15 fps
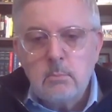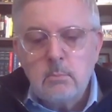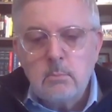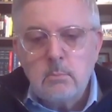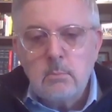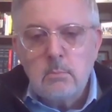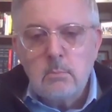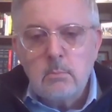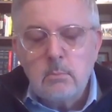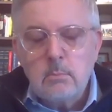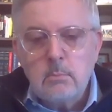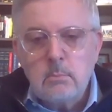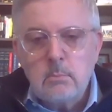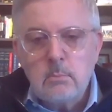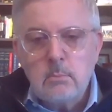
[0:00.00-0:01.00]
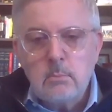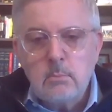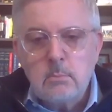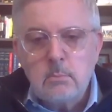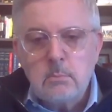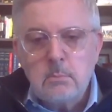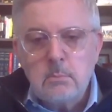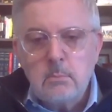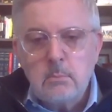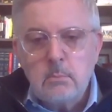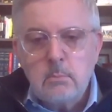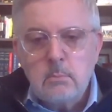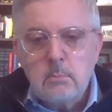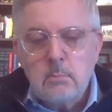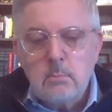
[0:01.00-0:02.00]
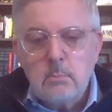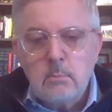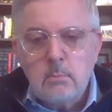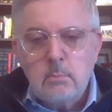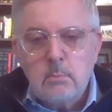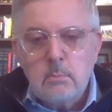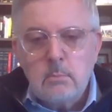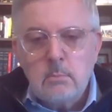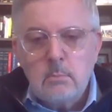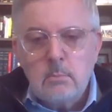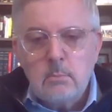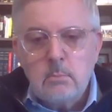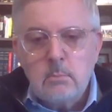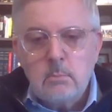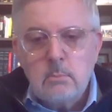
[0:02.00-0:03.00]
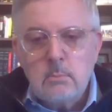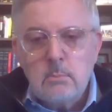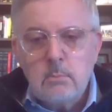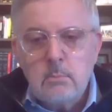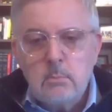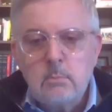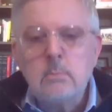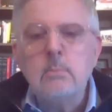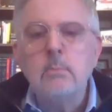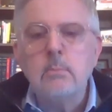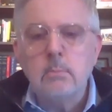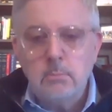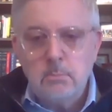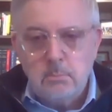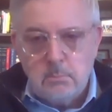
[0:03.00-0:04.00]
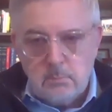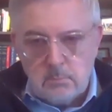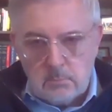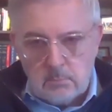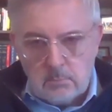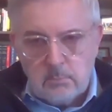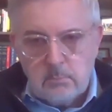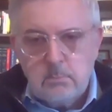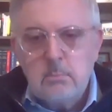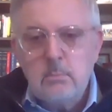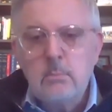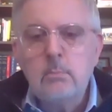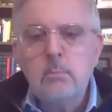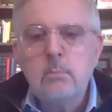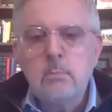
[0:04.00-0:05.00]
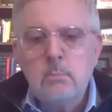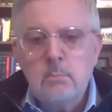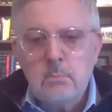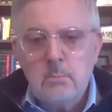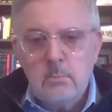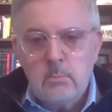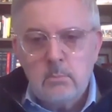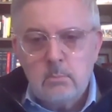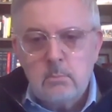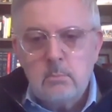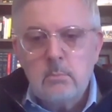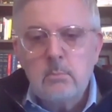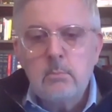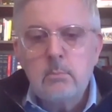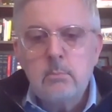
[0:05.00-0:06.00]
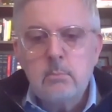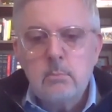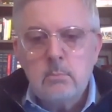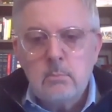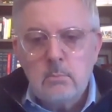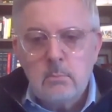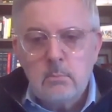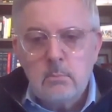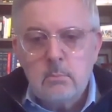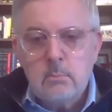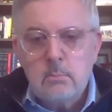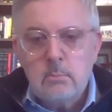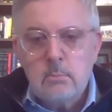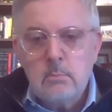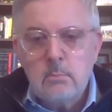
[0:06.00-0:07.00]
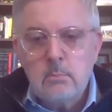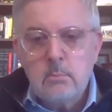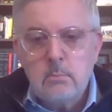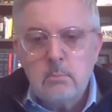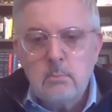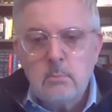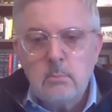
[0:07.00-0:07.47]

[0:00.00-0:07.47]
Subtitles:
[no speech]